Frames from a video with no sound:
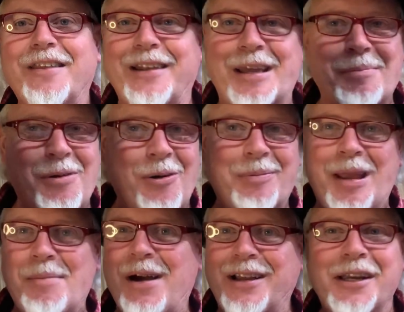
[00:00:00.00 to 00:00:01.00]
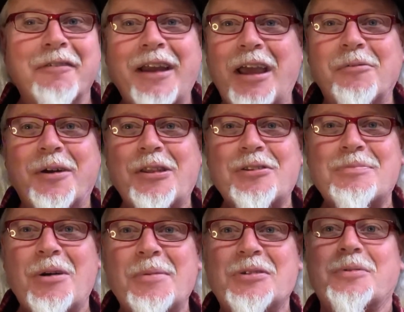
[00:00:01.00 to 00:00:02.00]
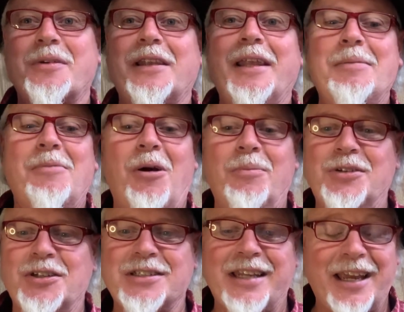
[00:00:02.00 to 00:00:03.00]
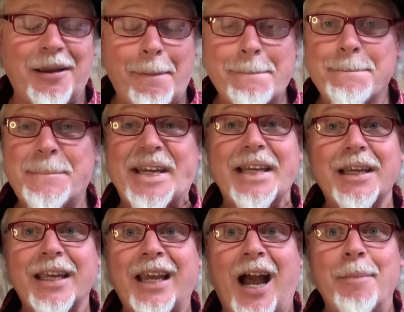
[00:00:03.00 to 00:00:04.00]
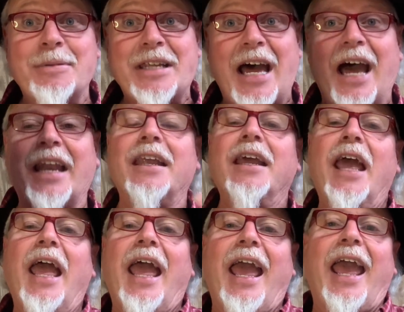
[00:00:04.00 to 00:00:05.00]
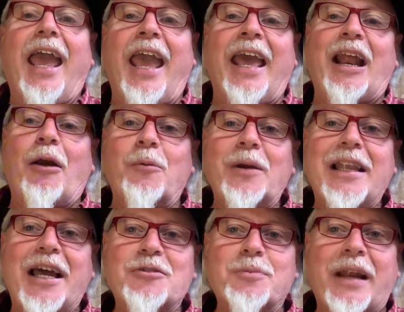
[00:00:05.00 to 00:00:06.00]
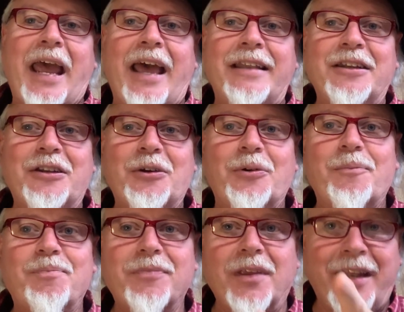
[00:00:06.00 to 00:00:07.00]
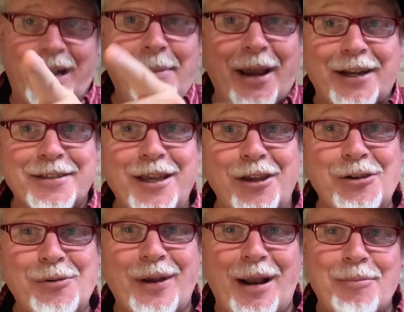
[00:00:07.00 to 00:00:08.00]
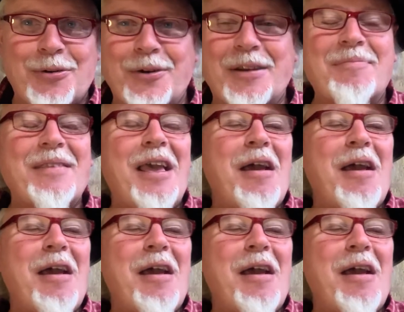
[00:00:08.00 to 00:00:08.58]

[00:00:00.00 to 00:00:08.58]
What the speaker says: the light bulb came on. You ever had one of those moments where the light bulb just like comes on, and I realized what I had to do? And I'm not going to tell you what I'm doing,